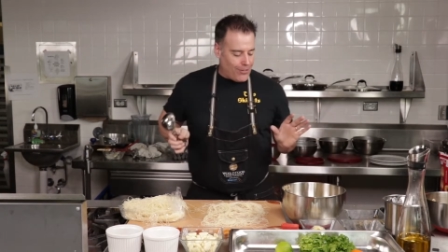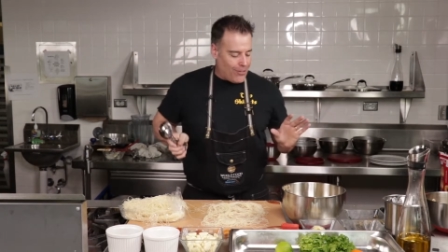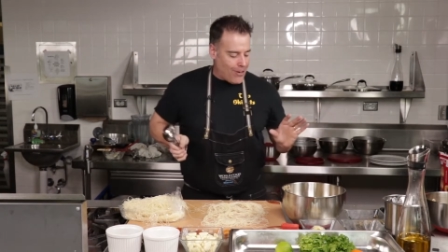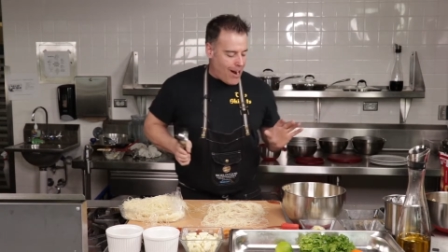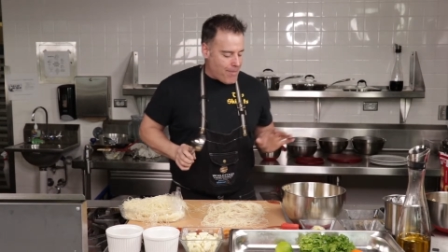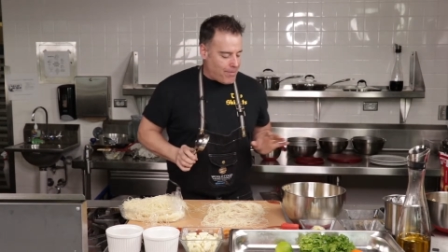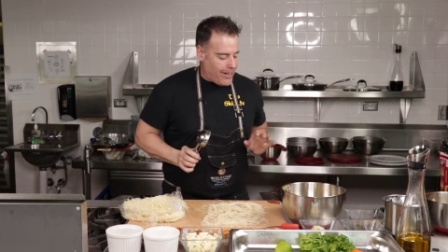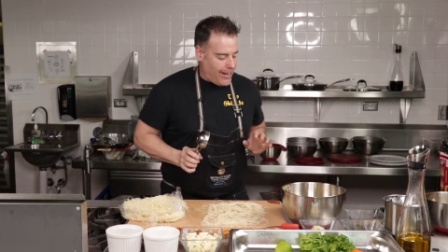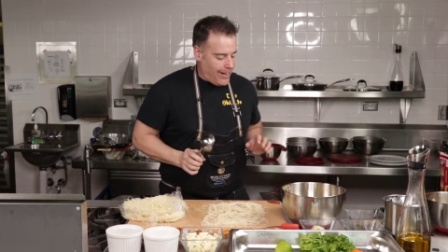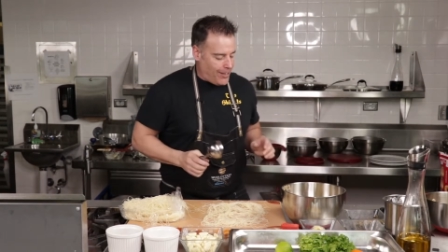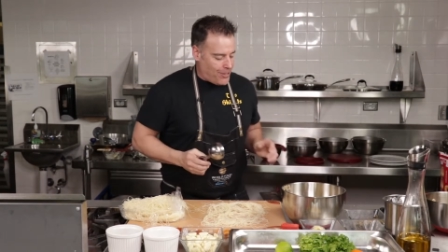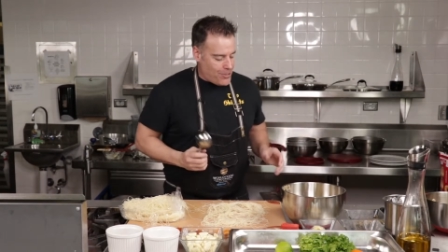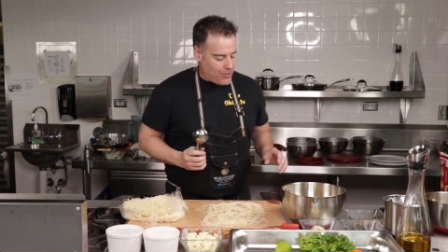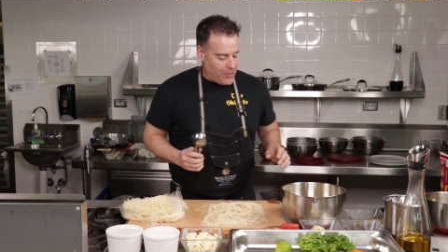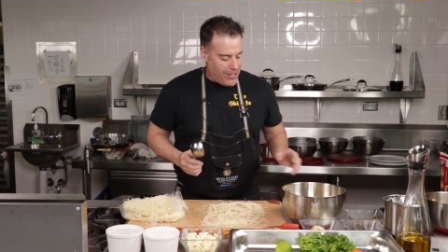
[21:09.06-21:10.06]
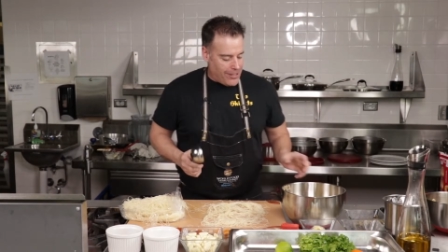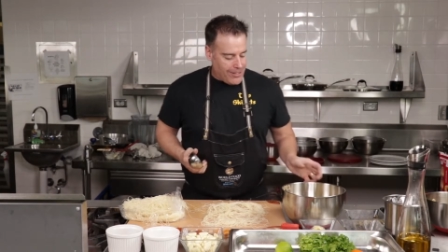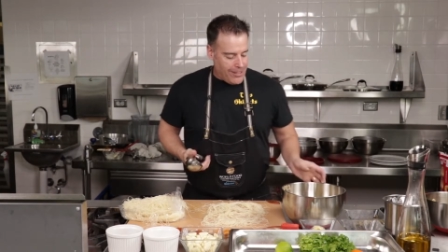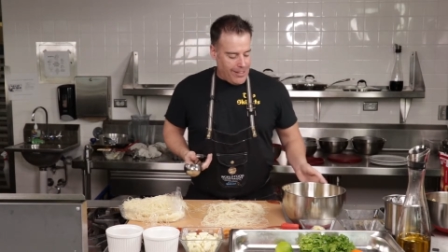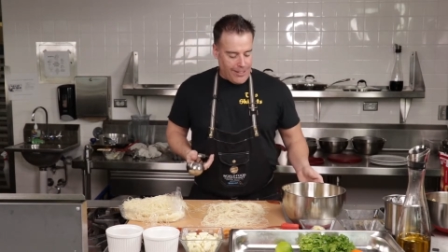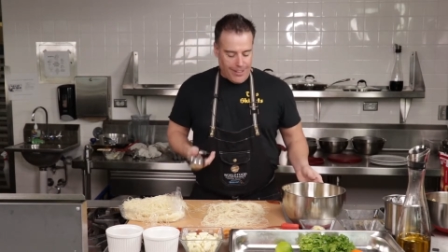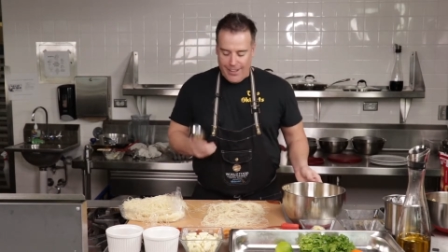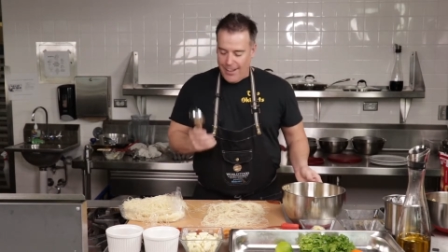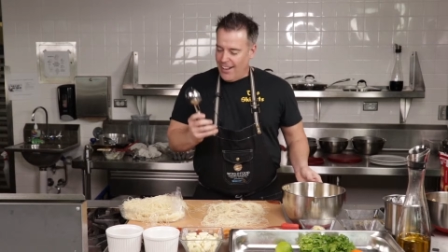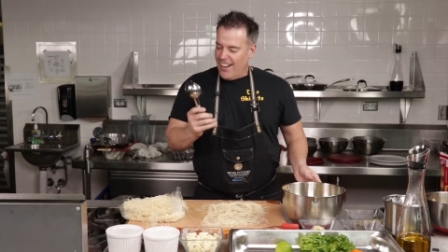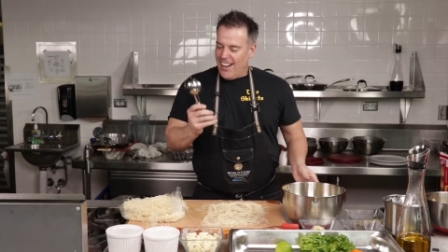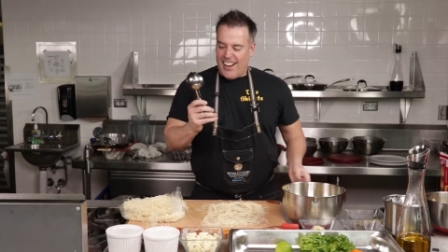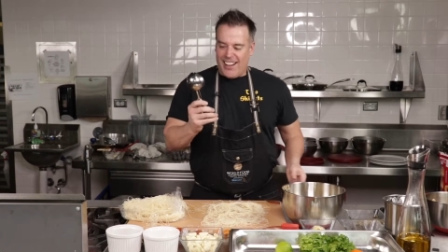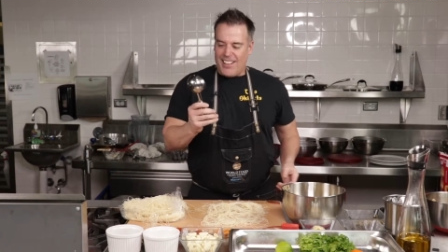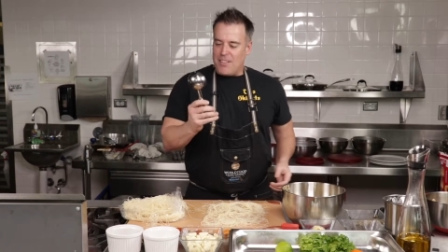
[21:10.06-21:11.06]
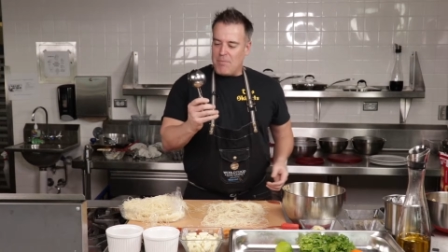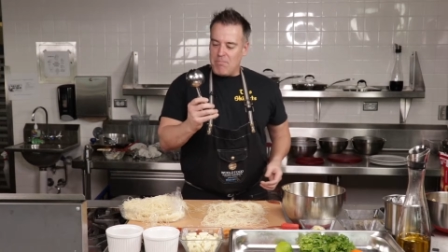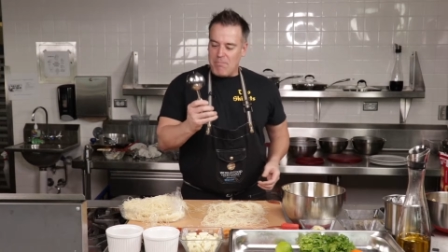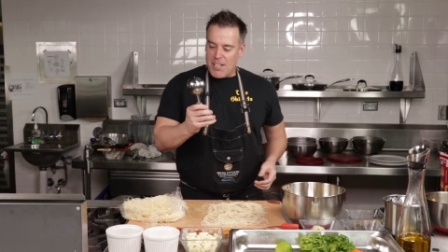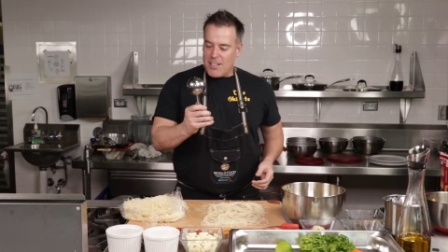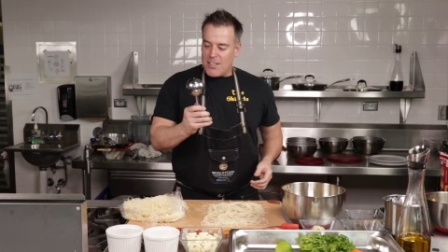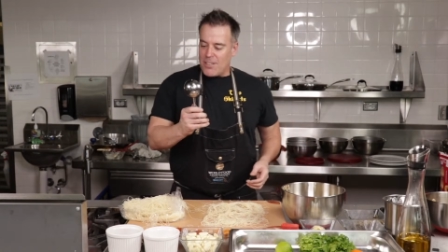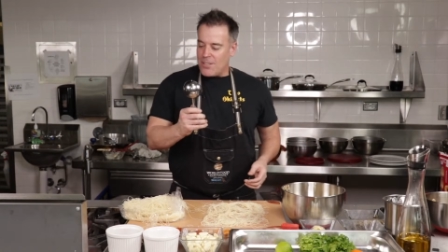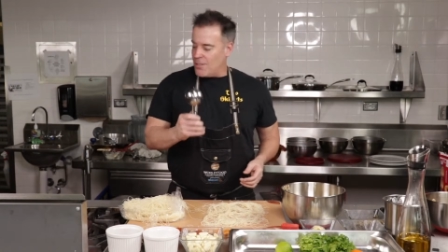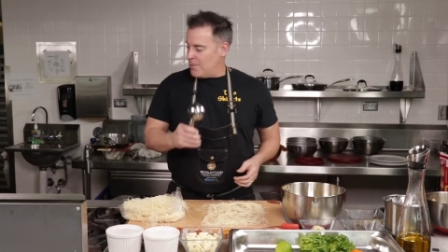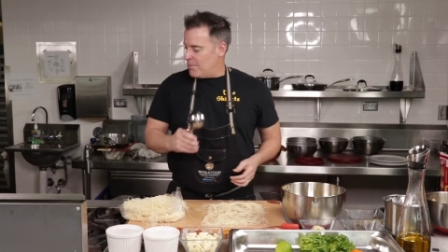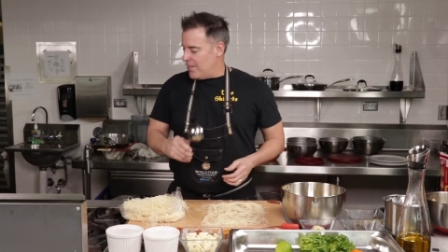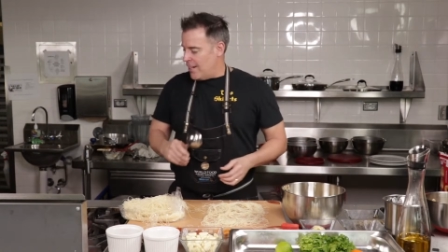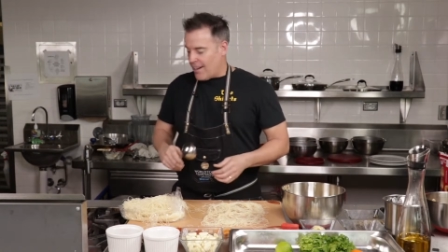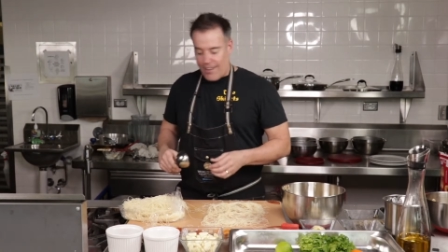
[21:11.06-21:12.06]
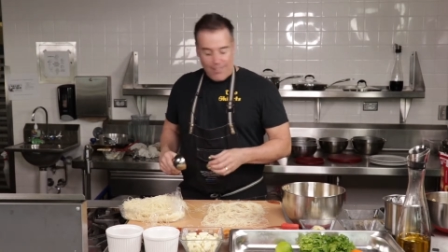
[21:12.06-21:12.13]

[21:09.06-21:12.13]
crab cakes or anything, I get the biggest scoop that I